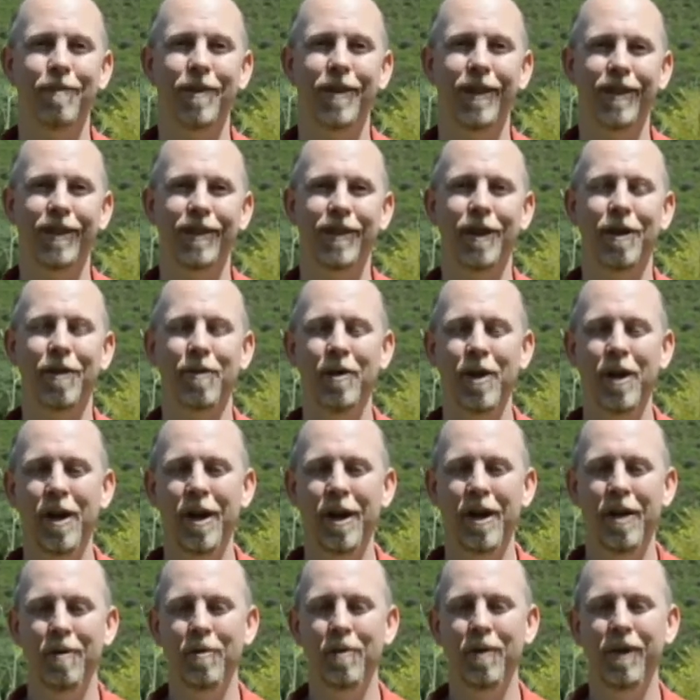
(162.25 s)
And so
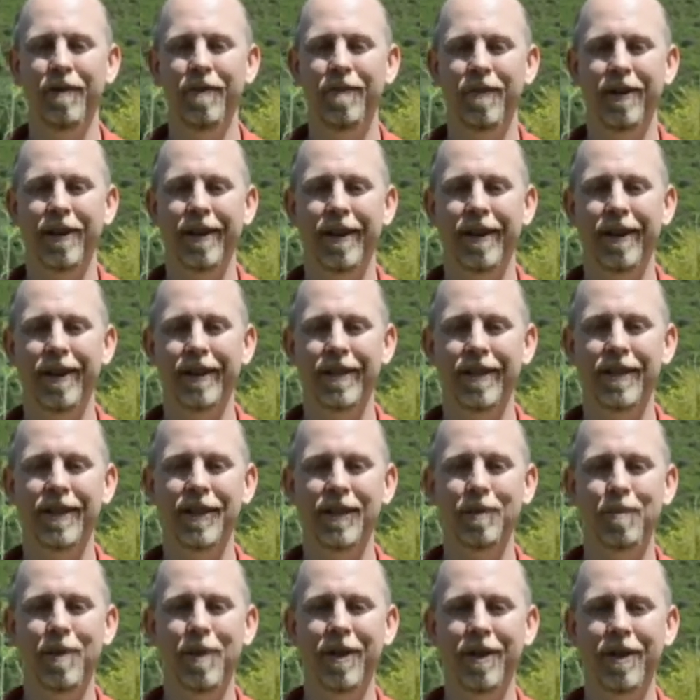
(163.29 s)
we've
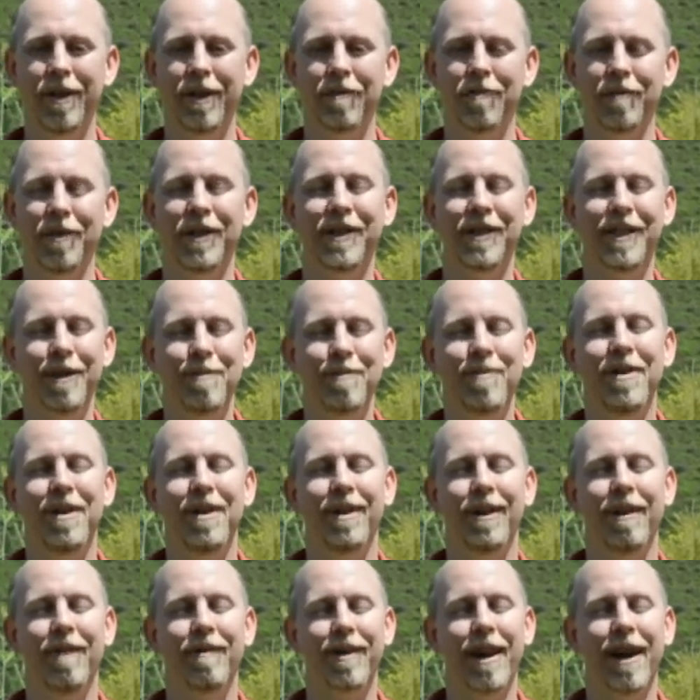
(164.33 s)
just been the
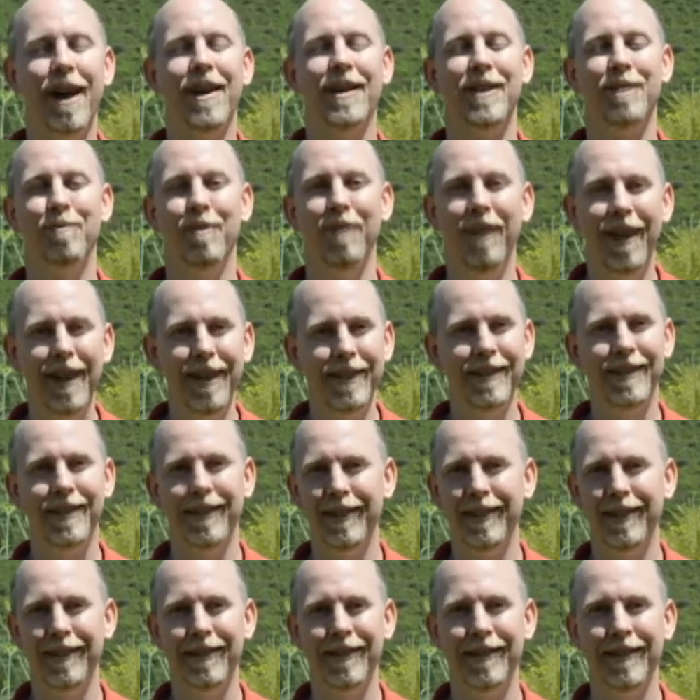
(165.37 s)
recipient of God's
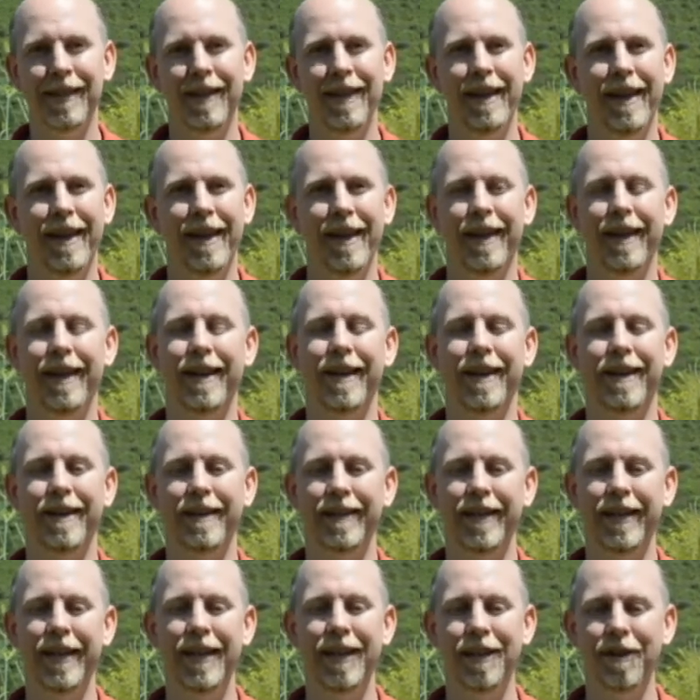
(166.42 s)
blessings
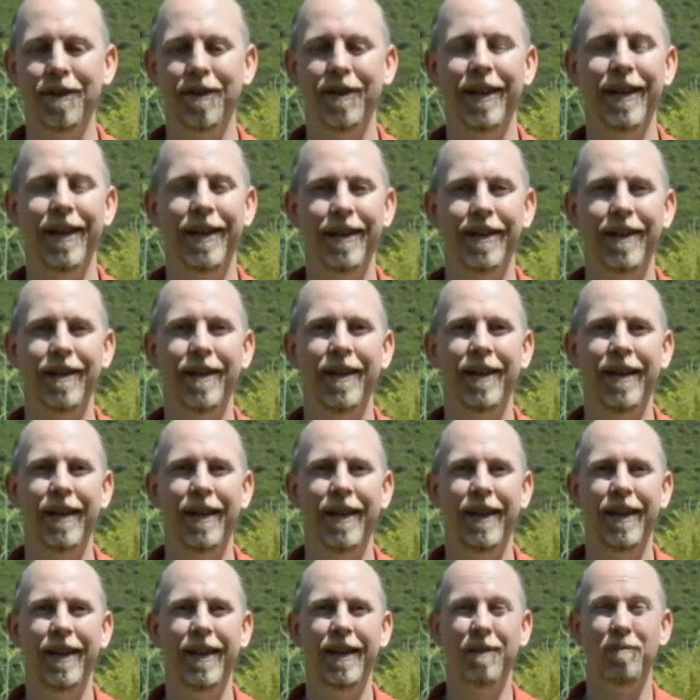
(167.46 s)
here
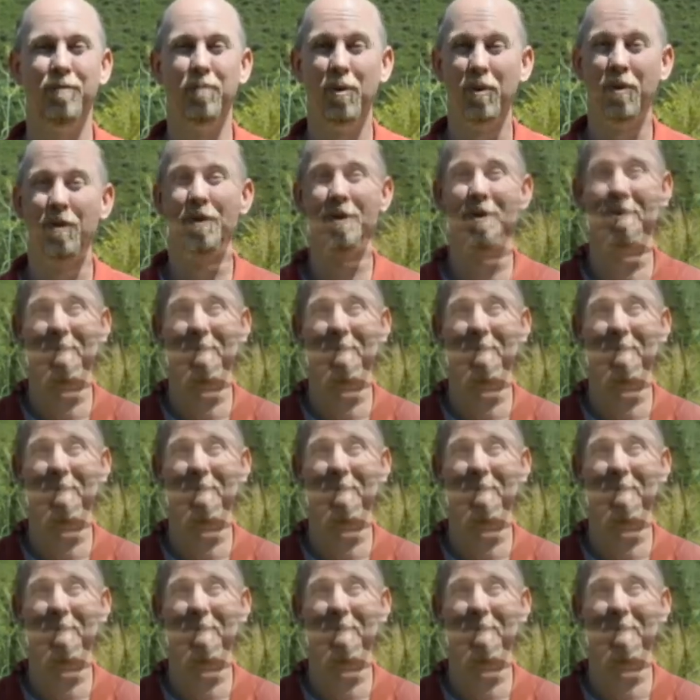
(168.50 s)
in Peru.